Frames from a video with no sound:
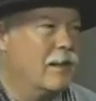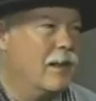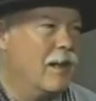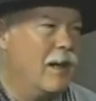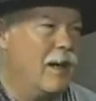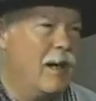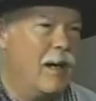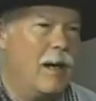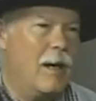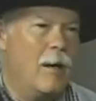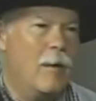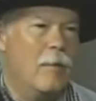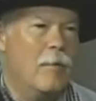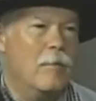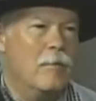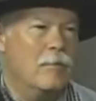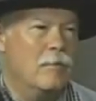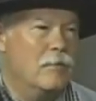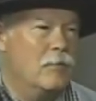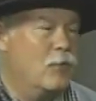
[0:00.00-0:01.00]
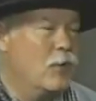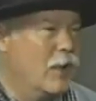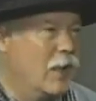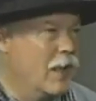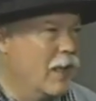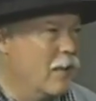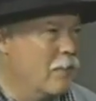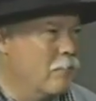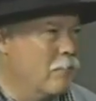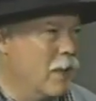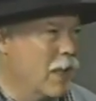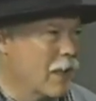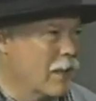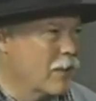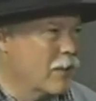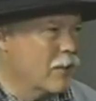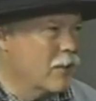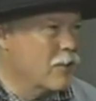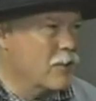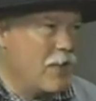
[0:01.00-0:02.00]
We'll have
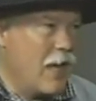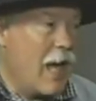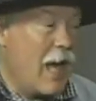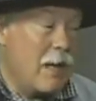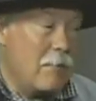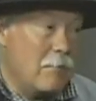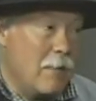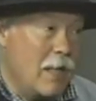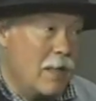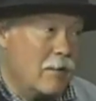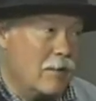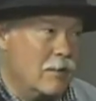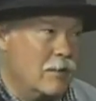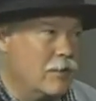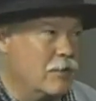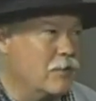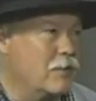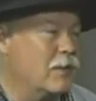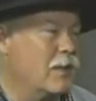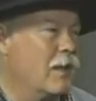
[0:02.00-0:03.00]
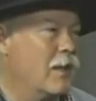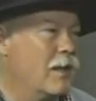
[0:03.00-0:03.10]
milliners, hat makers.